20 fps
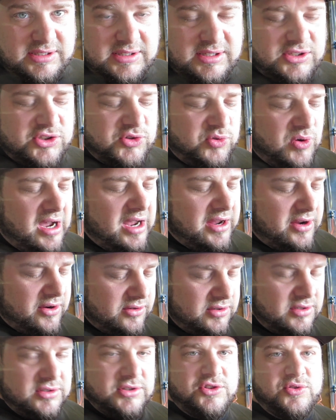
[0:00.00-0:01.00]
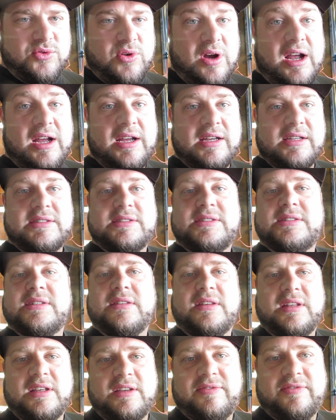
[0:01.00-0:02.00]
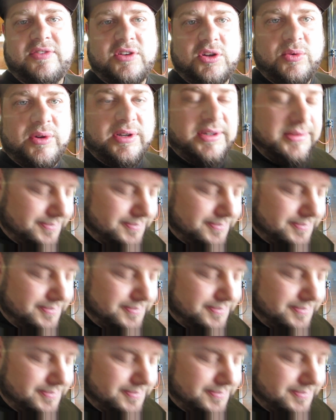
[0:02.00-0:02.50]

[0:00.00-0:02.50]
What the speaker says: the dryer dries the fluid,